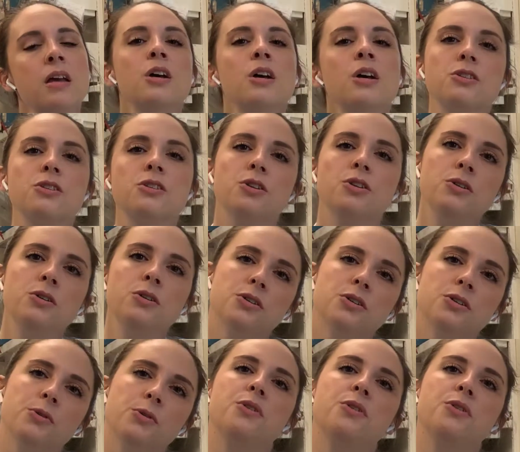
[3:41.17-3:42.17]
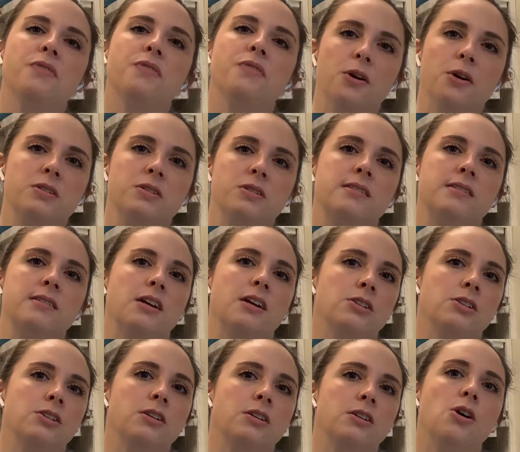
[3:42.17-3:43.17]
So the current coronavirus is
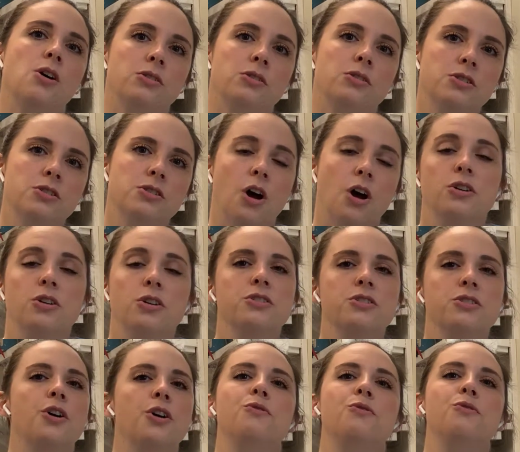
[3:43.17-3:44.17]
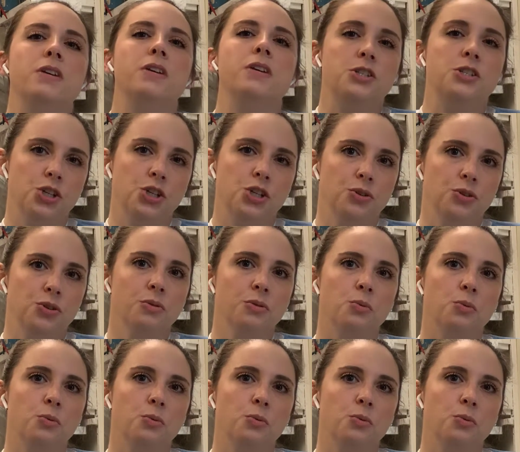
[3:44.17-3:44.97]
actually called SARS-CoV-2,